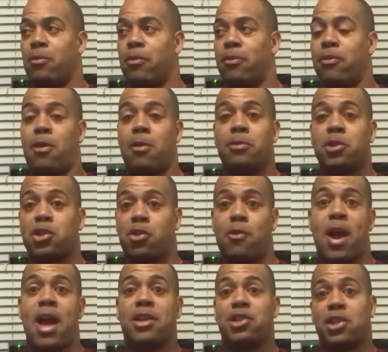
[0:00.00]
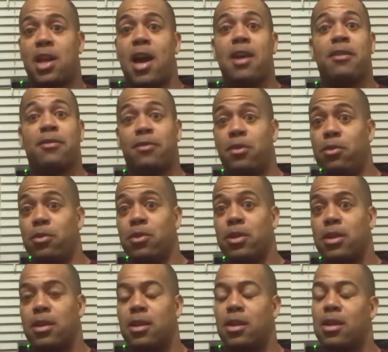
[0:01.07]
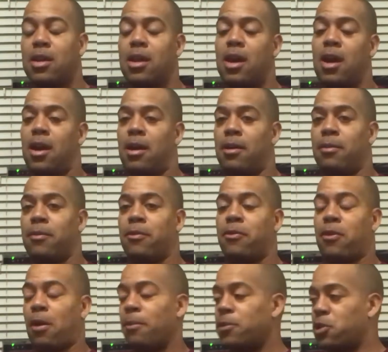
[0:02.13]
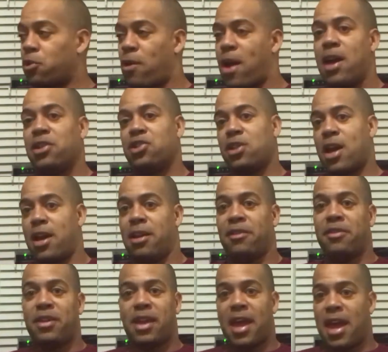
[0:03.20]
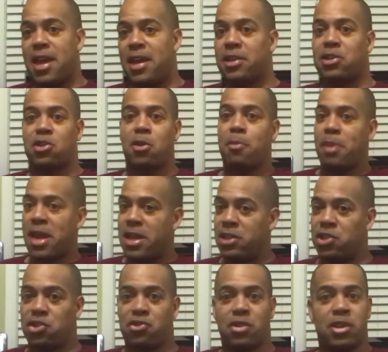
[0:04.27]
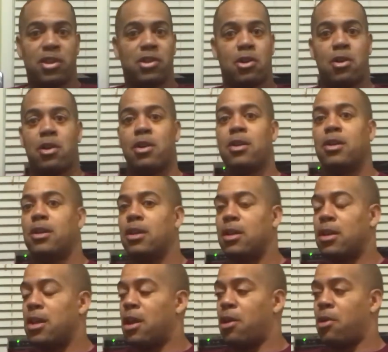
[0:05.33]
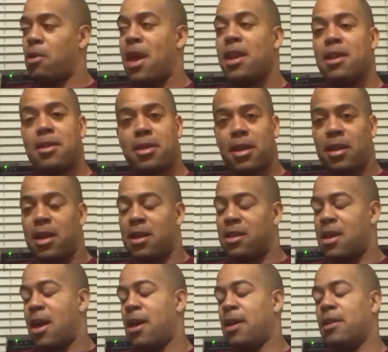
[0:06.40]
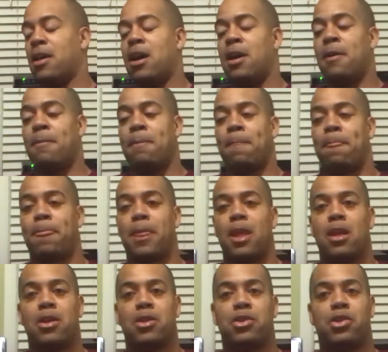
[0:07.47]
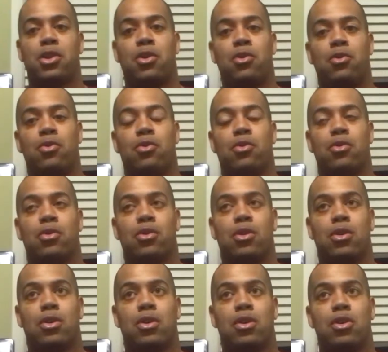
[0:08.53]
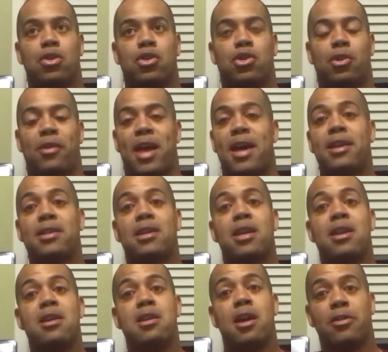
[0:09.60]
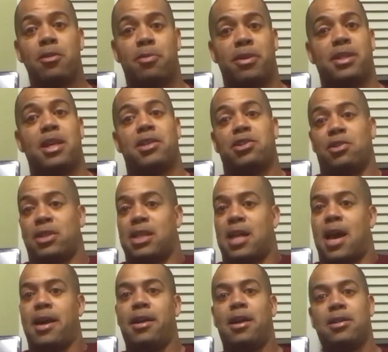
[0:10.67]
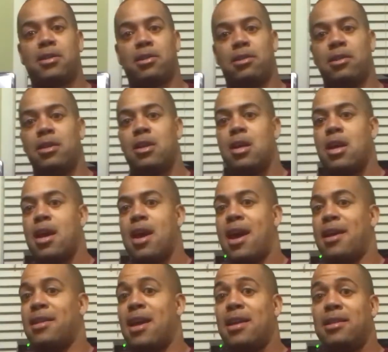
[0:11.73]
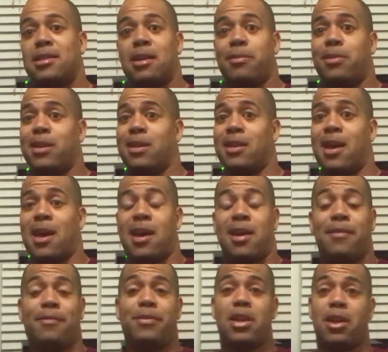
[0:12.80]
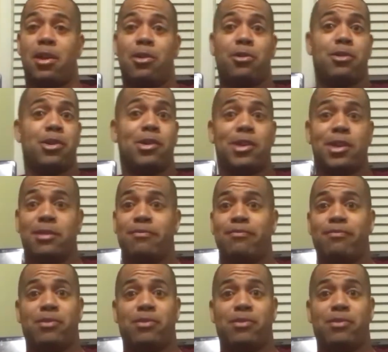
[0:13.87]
from scratch kind of food, from scratch kind of cakes or pastries or anything like that. So that is another potential side hustle, and that's something that you can